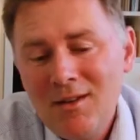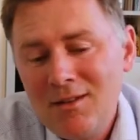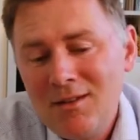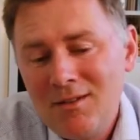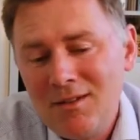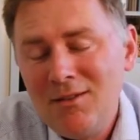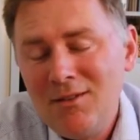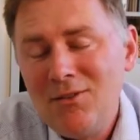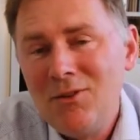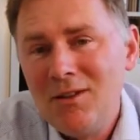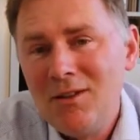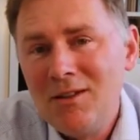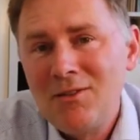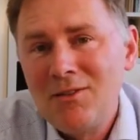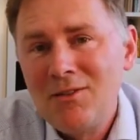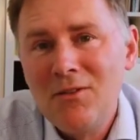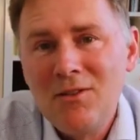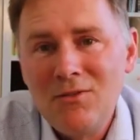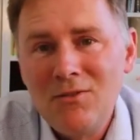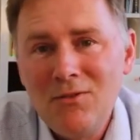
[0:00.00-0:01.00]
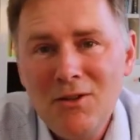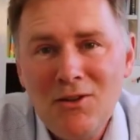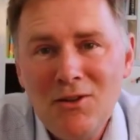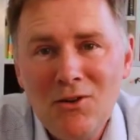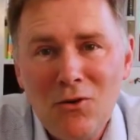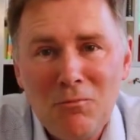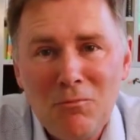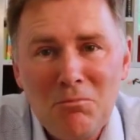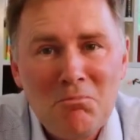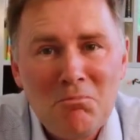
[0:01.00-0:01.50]
Since you clicked on this
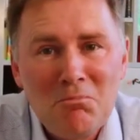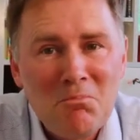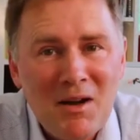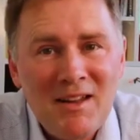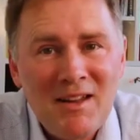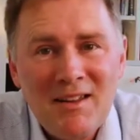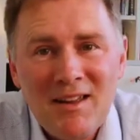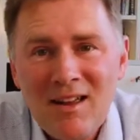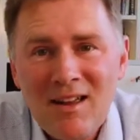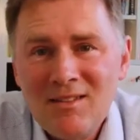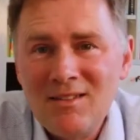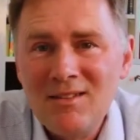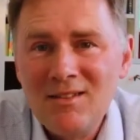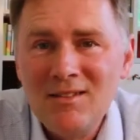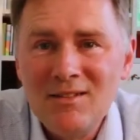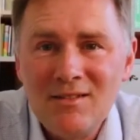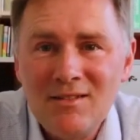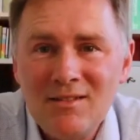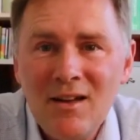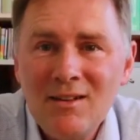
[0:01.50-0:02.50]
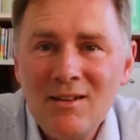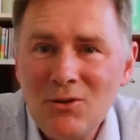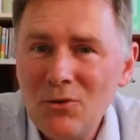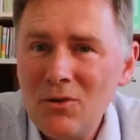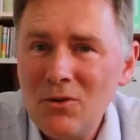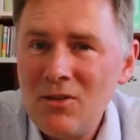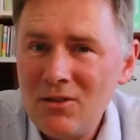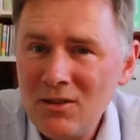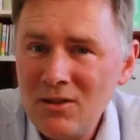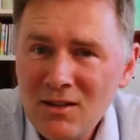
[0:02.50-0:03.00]
video, my guess is that you're
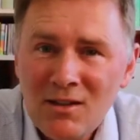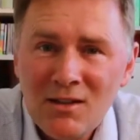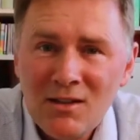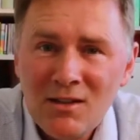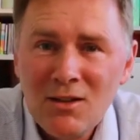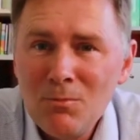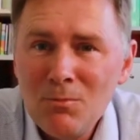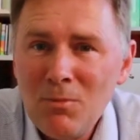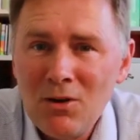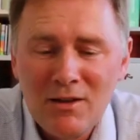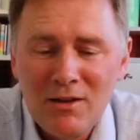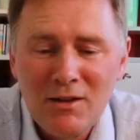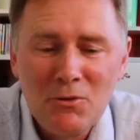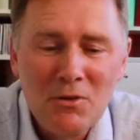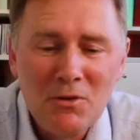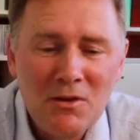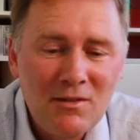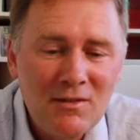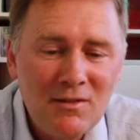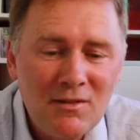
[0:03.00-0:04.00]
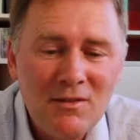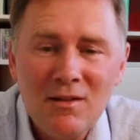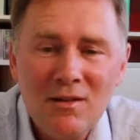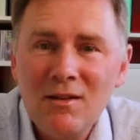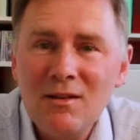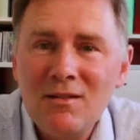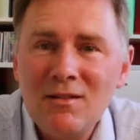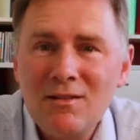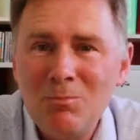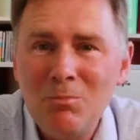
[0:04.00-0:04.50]
thinking about
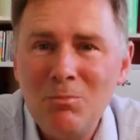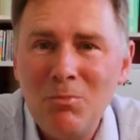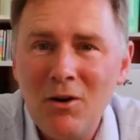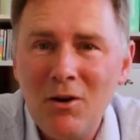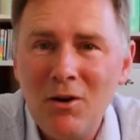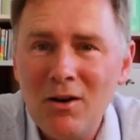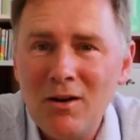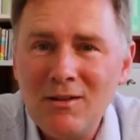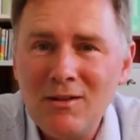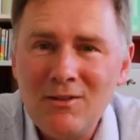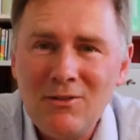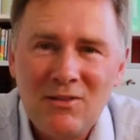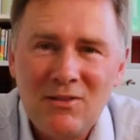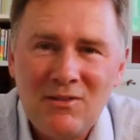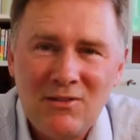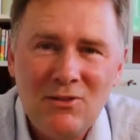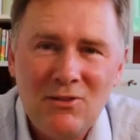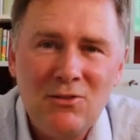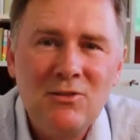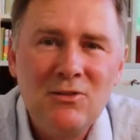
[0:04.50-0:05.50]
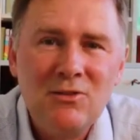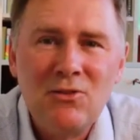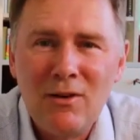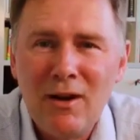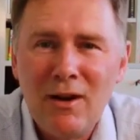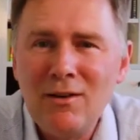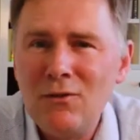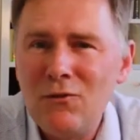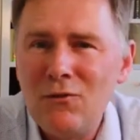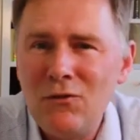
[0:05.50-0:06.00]
linguistics, but you're still
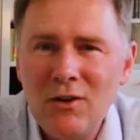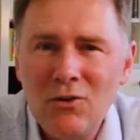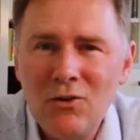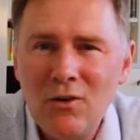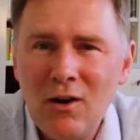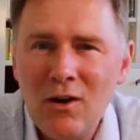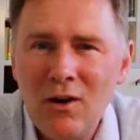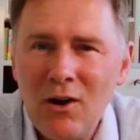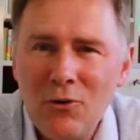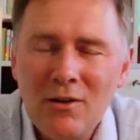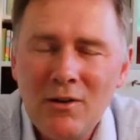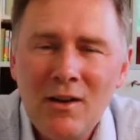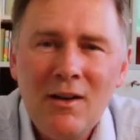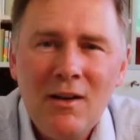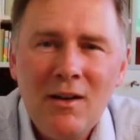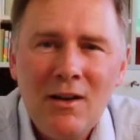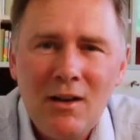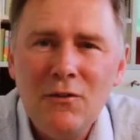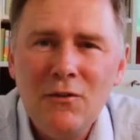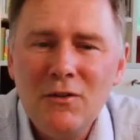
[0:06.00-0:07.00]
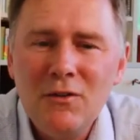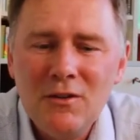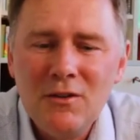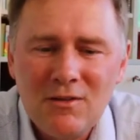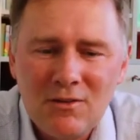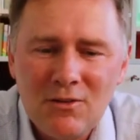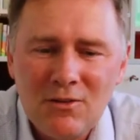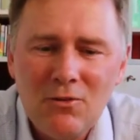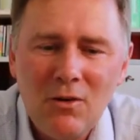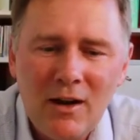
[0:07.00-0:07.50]
trying to figure out if it's
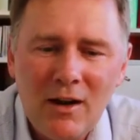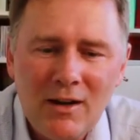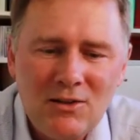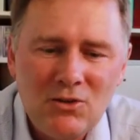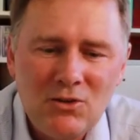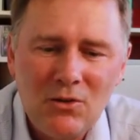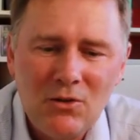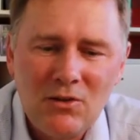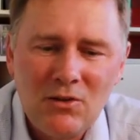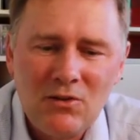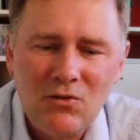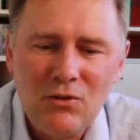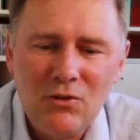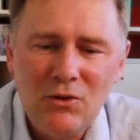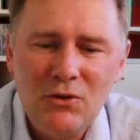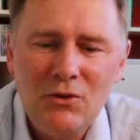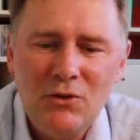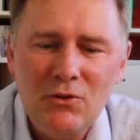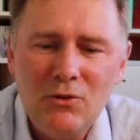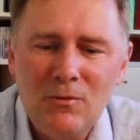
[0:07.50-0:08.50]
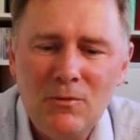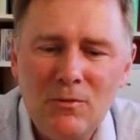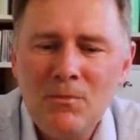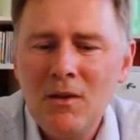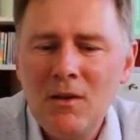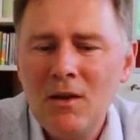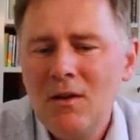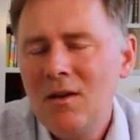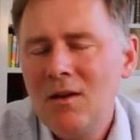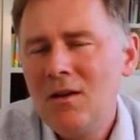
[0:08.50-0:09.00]
the right choice for you.
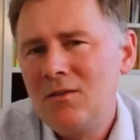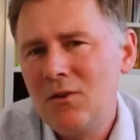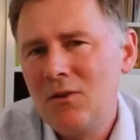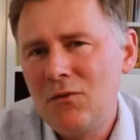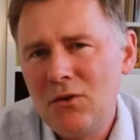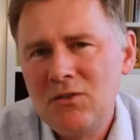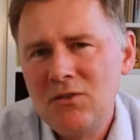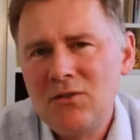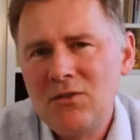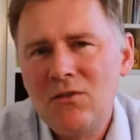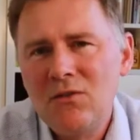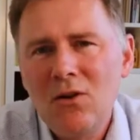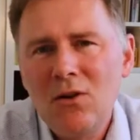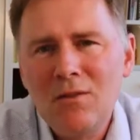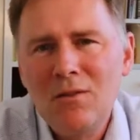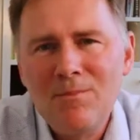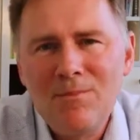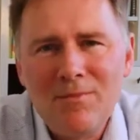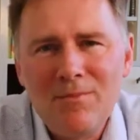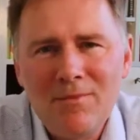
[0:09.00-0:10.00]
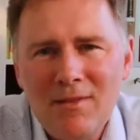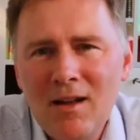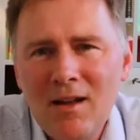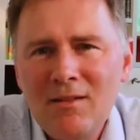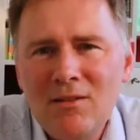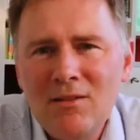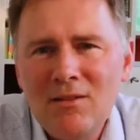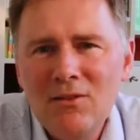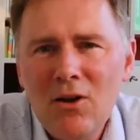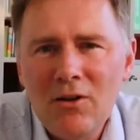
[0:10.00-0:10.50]
So first of all,
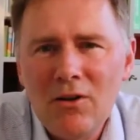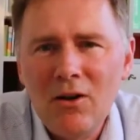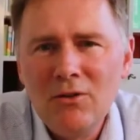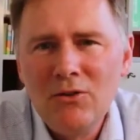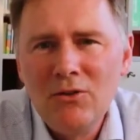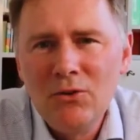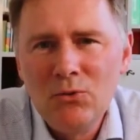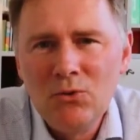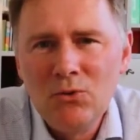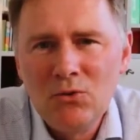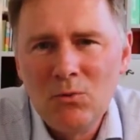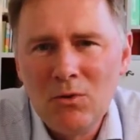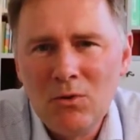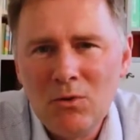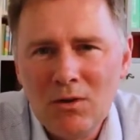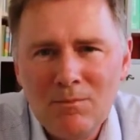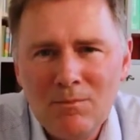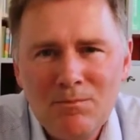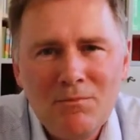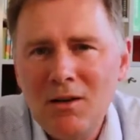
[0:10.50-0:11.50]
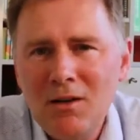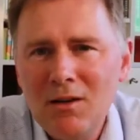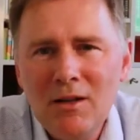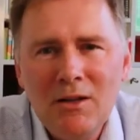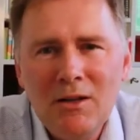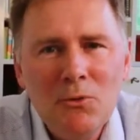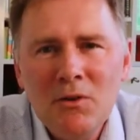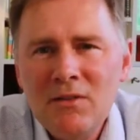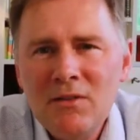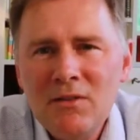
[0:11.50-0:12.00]
that's not unusual.
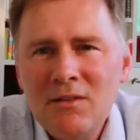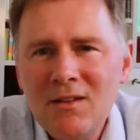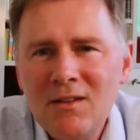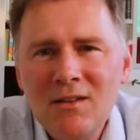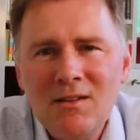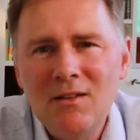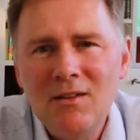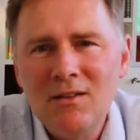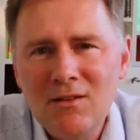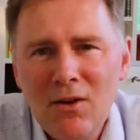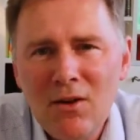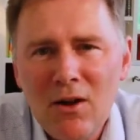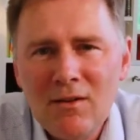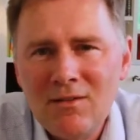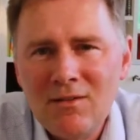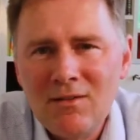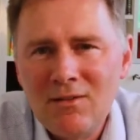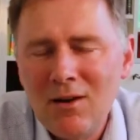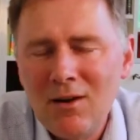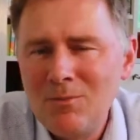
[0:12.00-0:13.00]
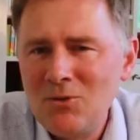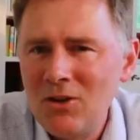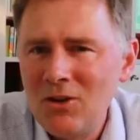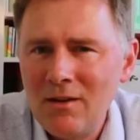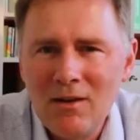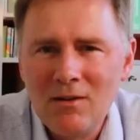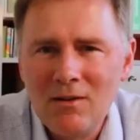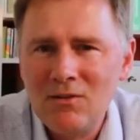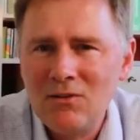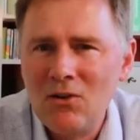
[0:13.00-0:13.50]
Linguistics is not a subject
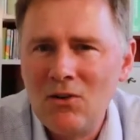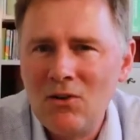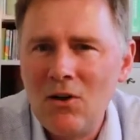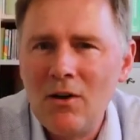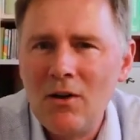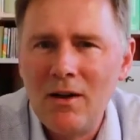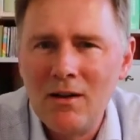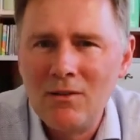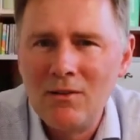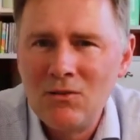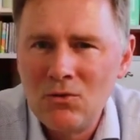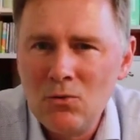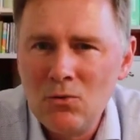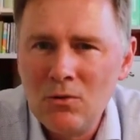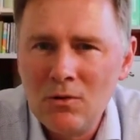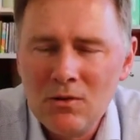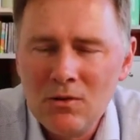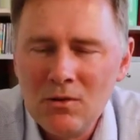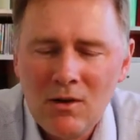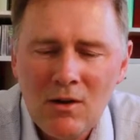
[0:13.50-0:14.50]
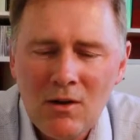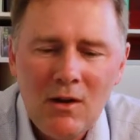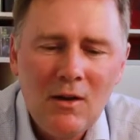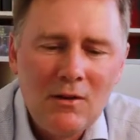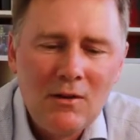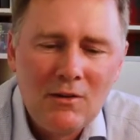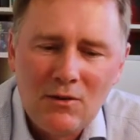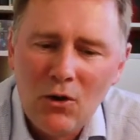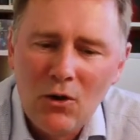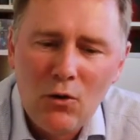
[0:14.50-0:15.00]
that is taught at school,
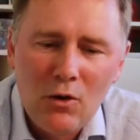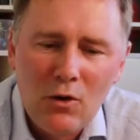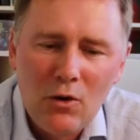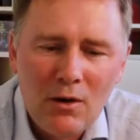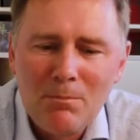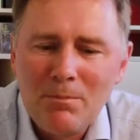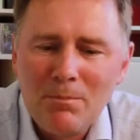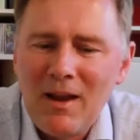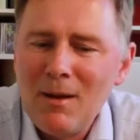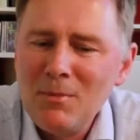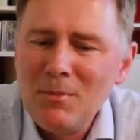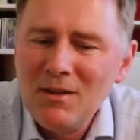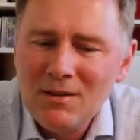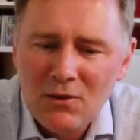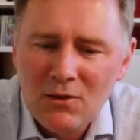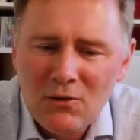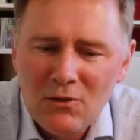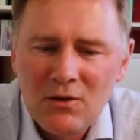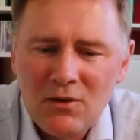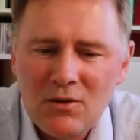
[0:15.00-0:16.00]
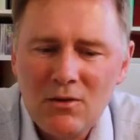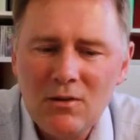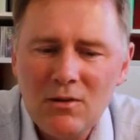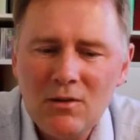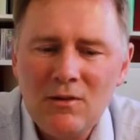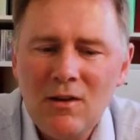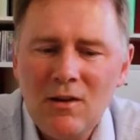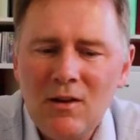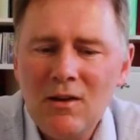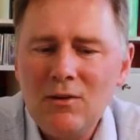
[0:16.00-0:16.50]
so it can be
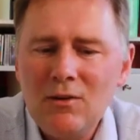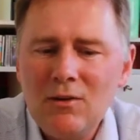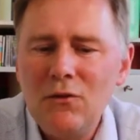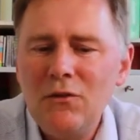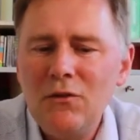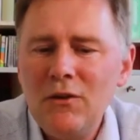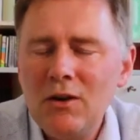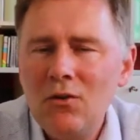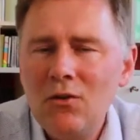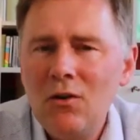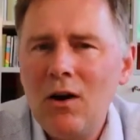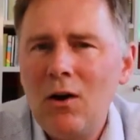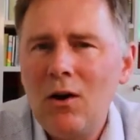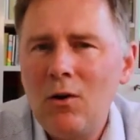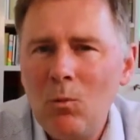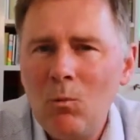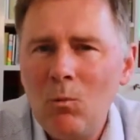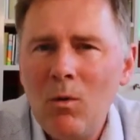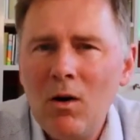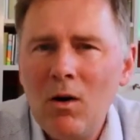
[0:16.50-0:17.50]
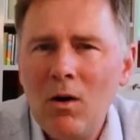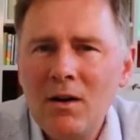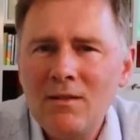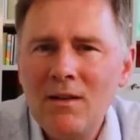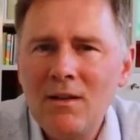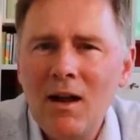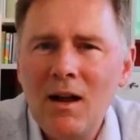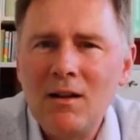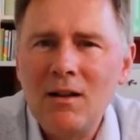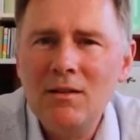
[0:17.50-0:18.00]
difficult to figure out what
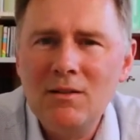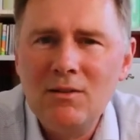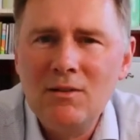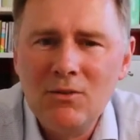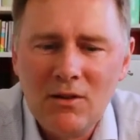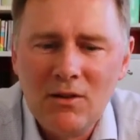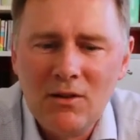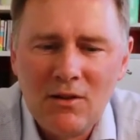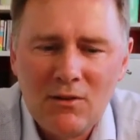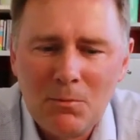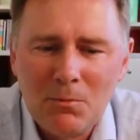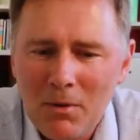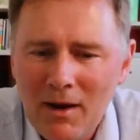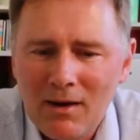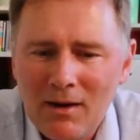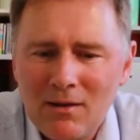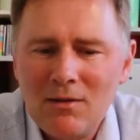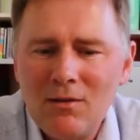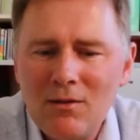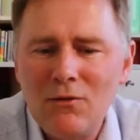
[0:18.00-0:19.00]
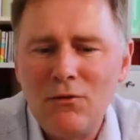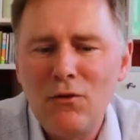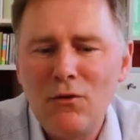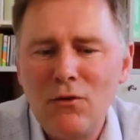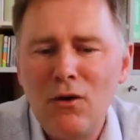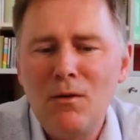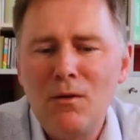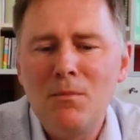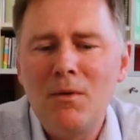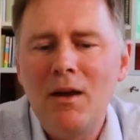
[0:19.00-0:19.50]
exactly to expect
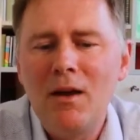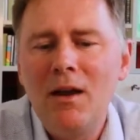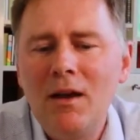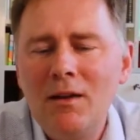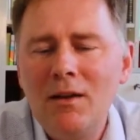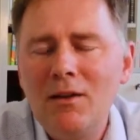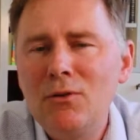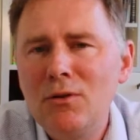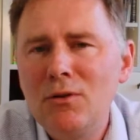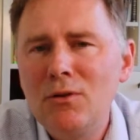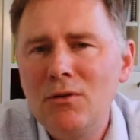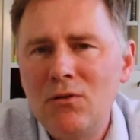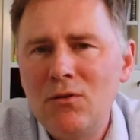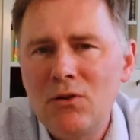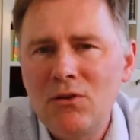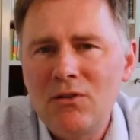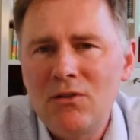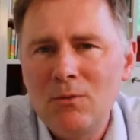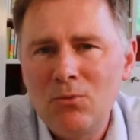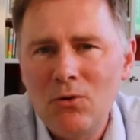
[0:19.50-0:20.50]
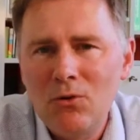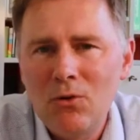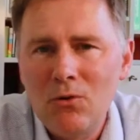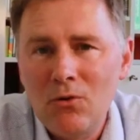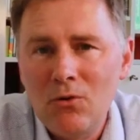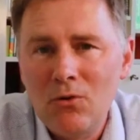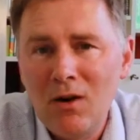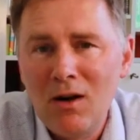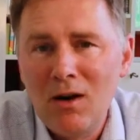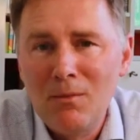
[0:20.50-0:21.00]
from a university
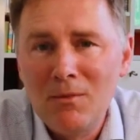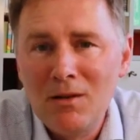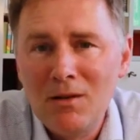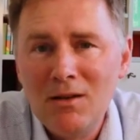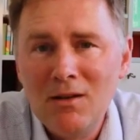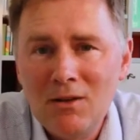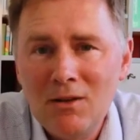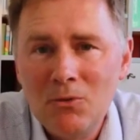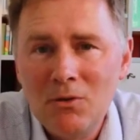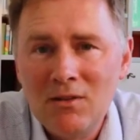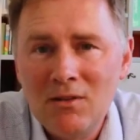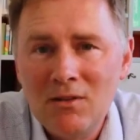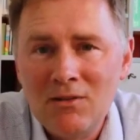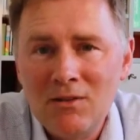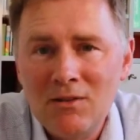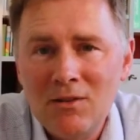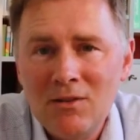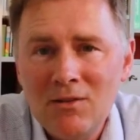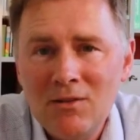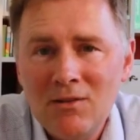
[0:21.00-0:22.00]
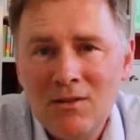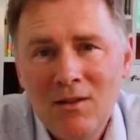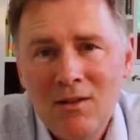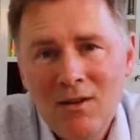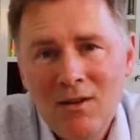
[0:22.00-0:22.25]
program in linguistics.